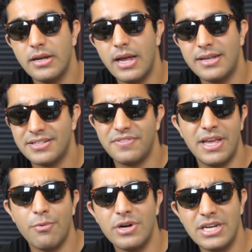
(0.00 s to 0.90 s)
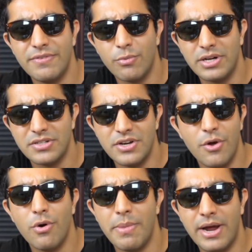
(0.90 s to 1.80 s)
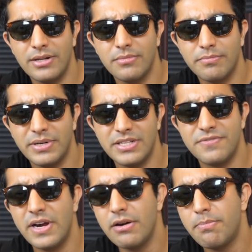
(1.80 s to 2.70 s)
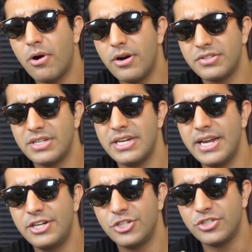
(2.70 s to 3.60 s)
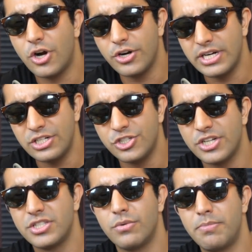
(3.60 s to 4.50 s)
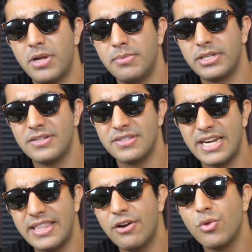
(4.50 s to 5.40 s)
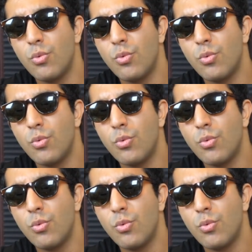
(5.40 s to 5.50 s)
as if they wouldn't even want to know about it. But it's very partisan in nature, targeting just the Republicans. Like they're the